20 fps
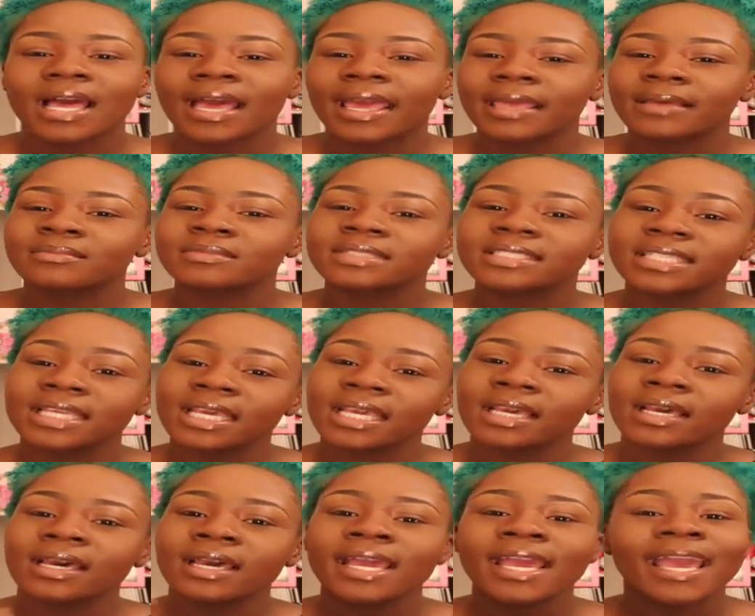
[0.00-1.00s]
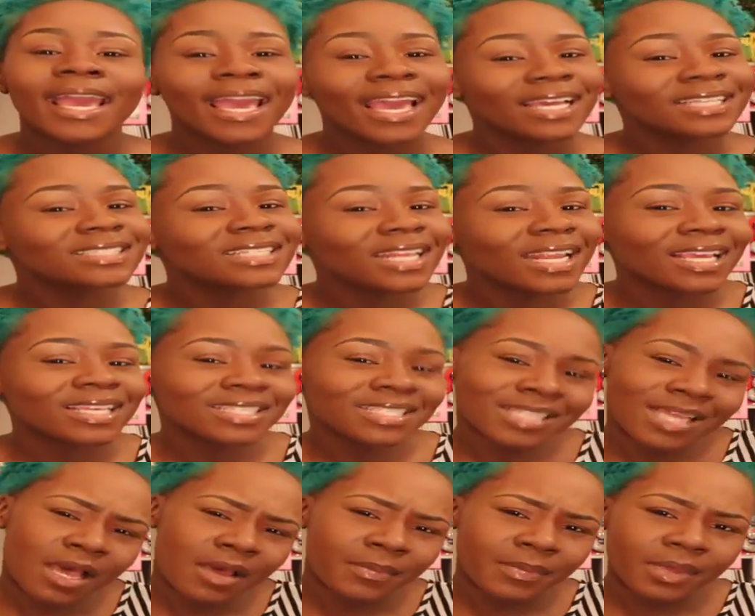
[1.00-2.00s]
I am Tia, and today's
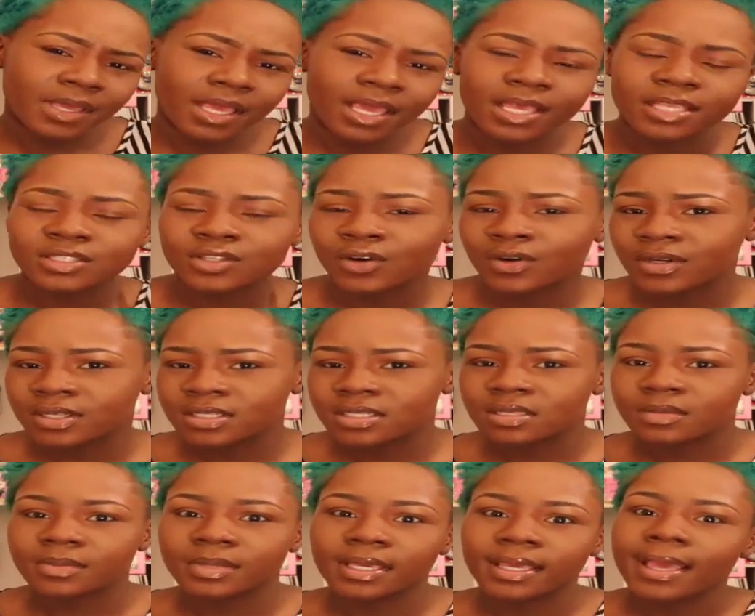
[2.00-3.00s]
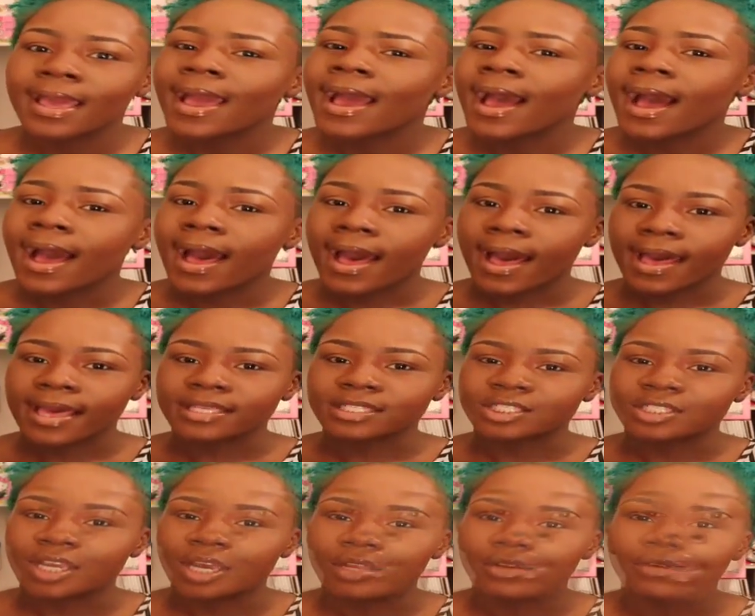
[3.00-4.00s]
topic is going to be
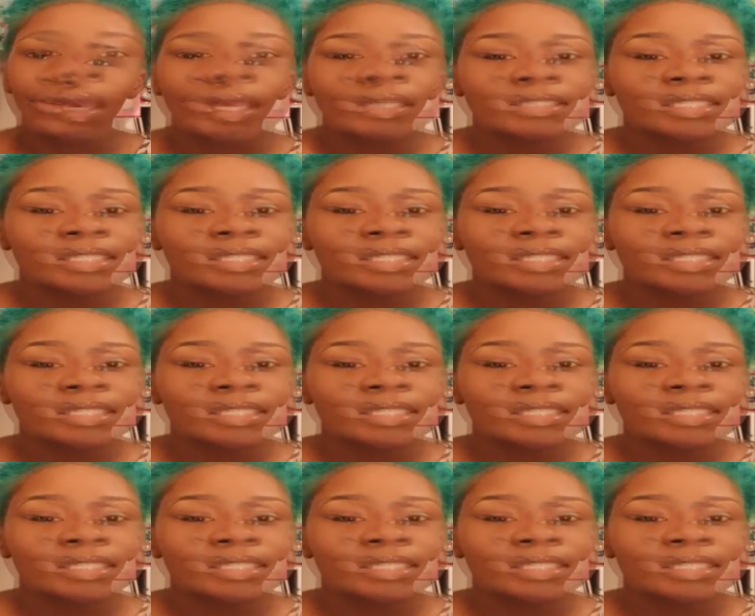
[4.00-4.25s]
eyeshadow.